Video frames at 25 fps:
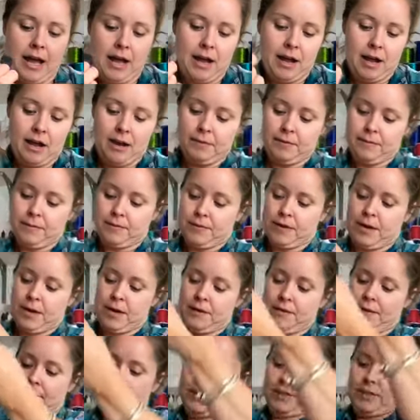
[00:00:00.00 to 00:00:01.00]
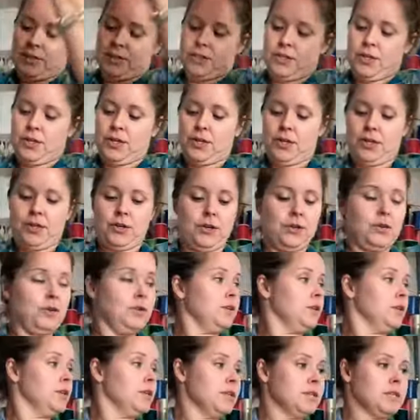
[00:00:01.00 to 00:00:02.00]
I'm going to
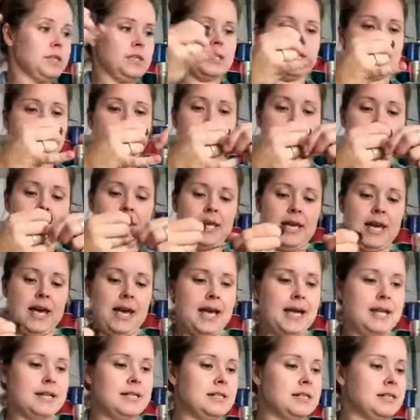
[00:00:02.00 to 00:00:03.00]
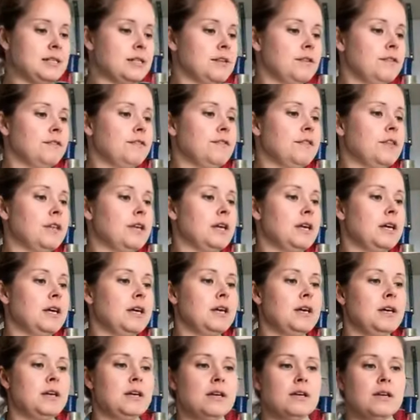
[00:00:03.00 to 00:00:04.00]
get the end of
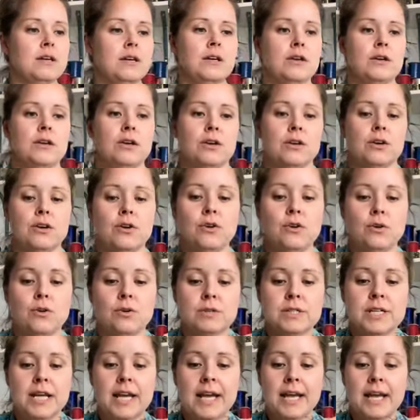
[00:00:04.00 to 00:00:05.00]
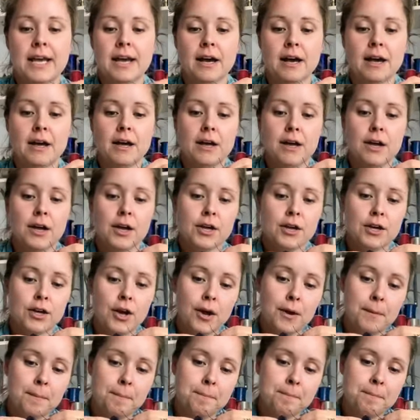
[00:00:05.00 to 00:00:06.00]
the cord here,
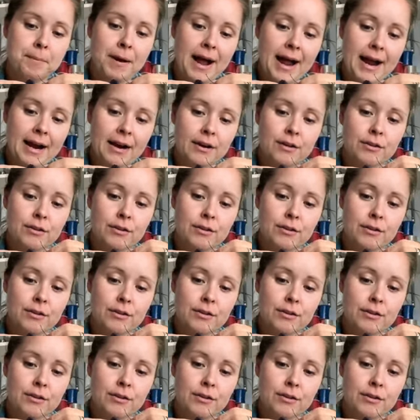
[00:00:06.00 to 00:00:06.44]
go back